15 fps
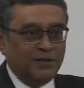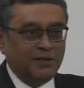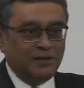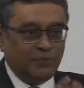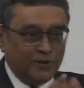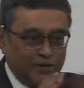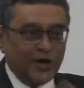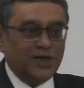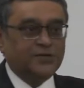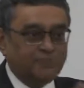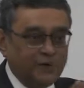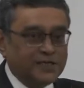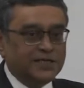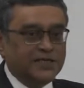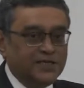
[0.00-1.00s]
The Madras
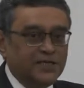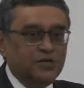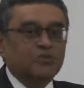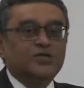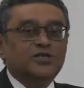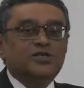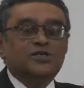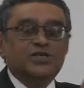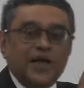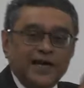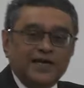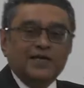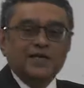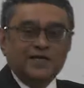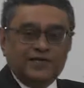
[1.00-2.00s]
presidency was slightly